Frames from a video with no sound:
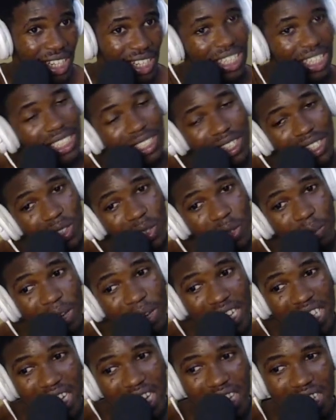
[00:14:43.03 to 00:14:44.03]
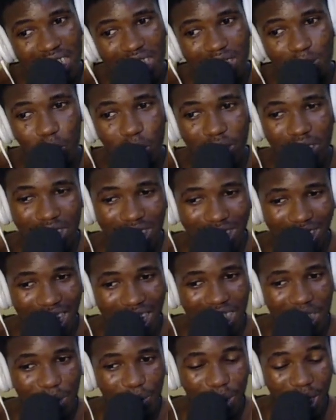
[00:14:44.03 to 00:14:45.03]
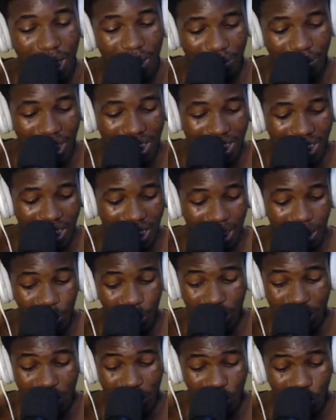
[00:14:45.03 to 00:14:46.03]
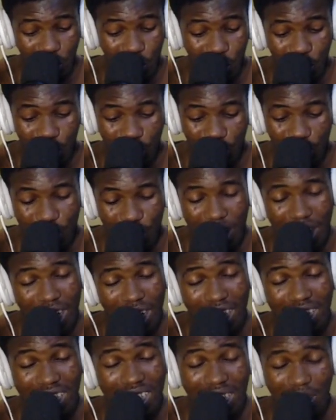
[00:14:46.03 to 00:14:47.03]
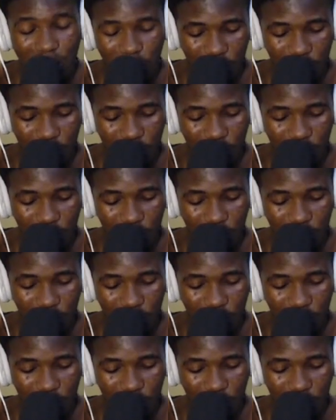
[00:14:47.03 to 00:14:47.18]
This could make sense, but that's if you're advanced and you're doing a 6, 2,